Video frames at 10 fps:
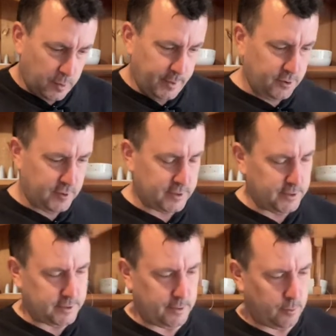it'd be interesting
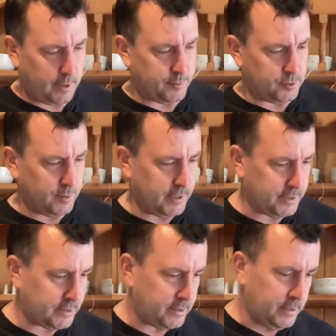to see what happens with
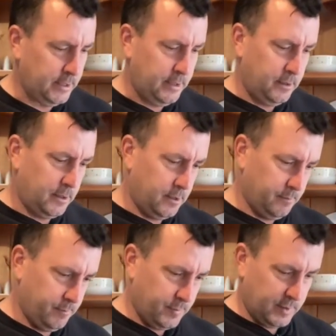this,
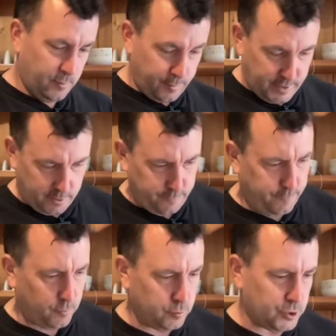being a
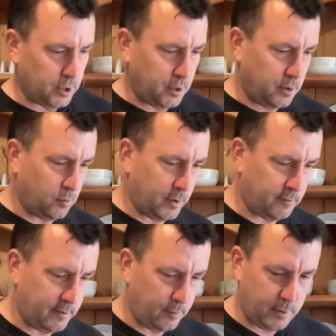full jar,
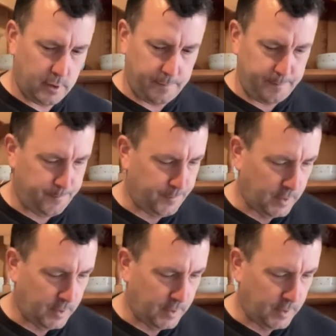whether it will